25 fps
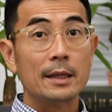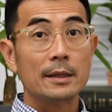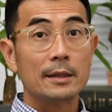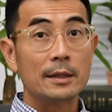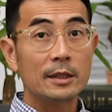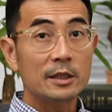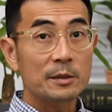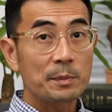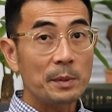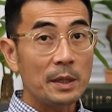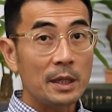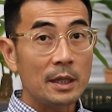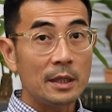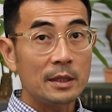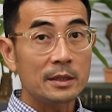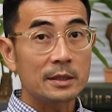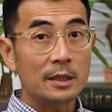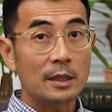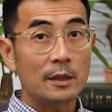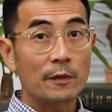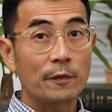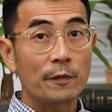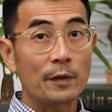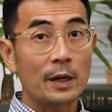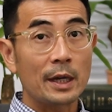This means
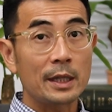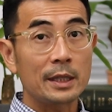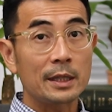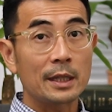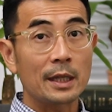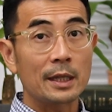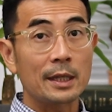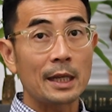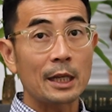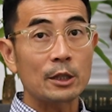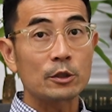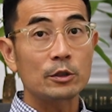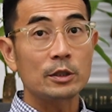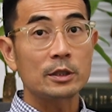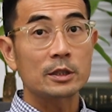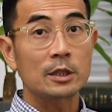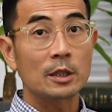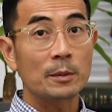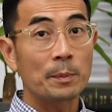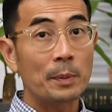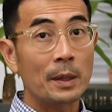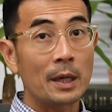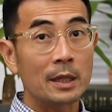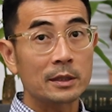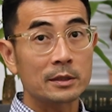that the fine can actually
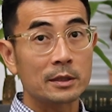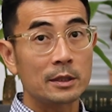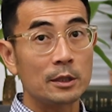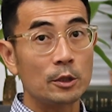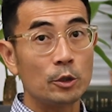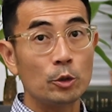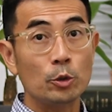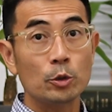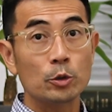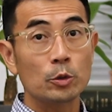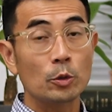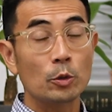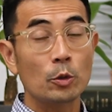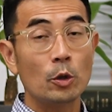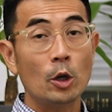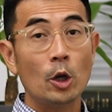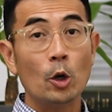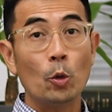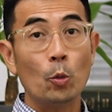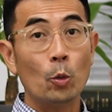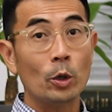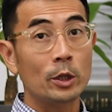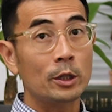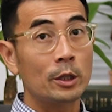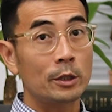surpass the usual
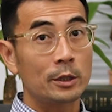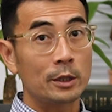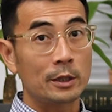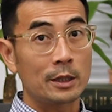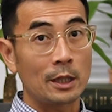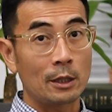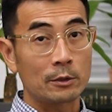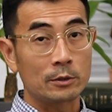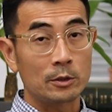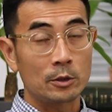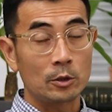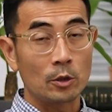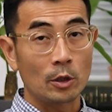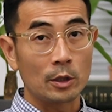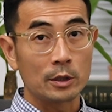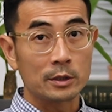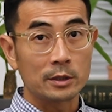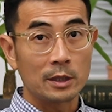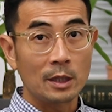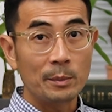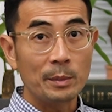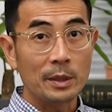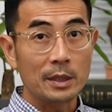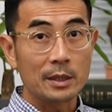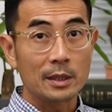
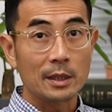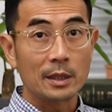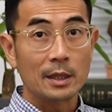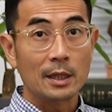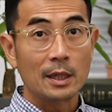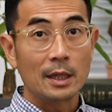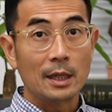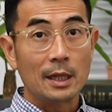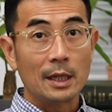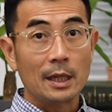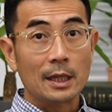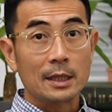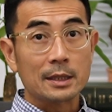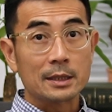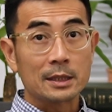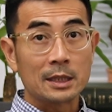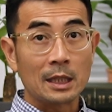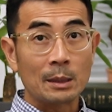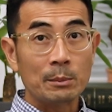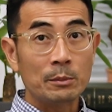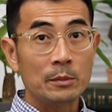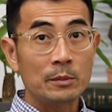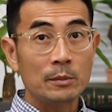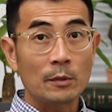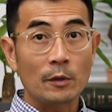$100,000 limit.
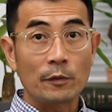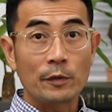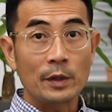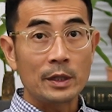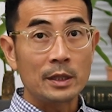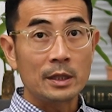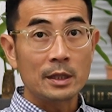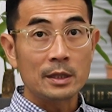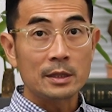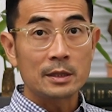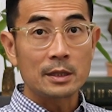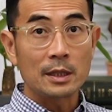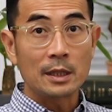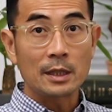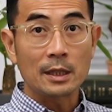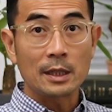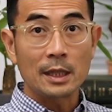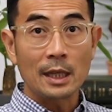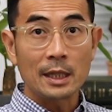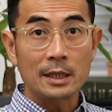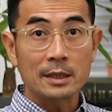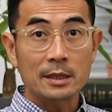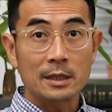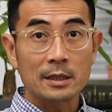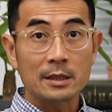Some offenders in
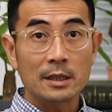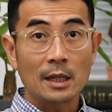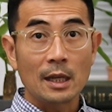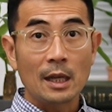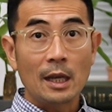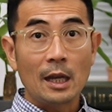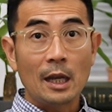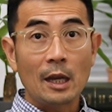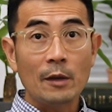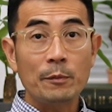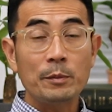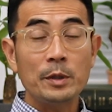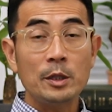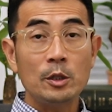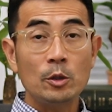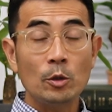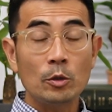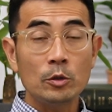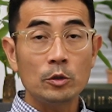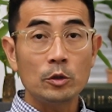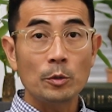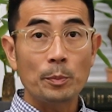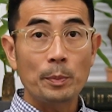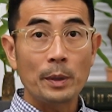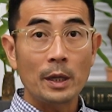cases have been
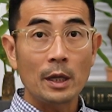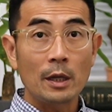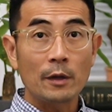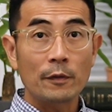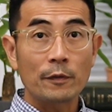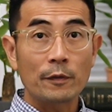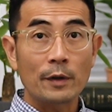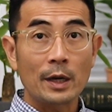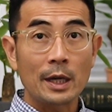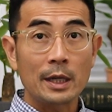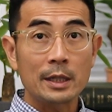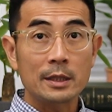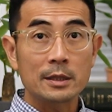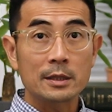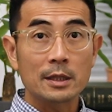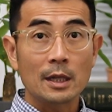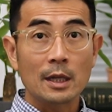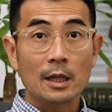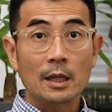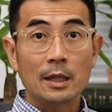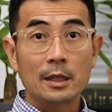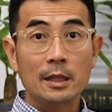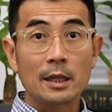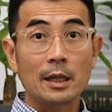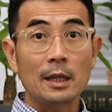known to pay fines
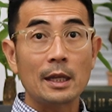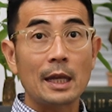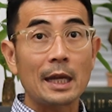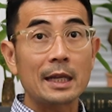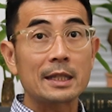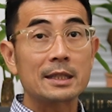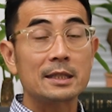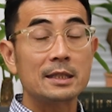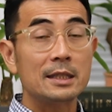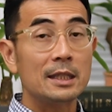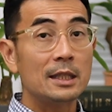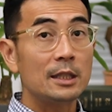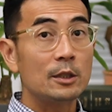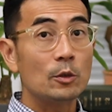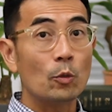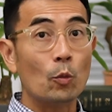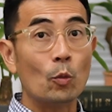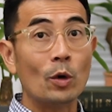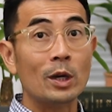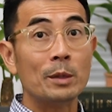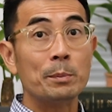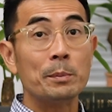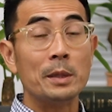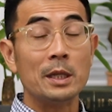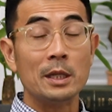that exceed
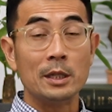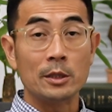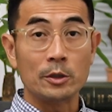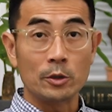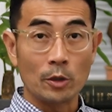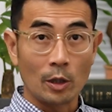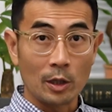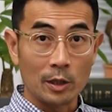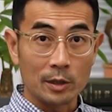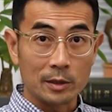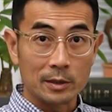$1 million.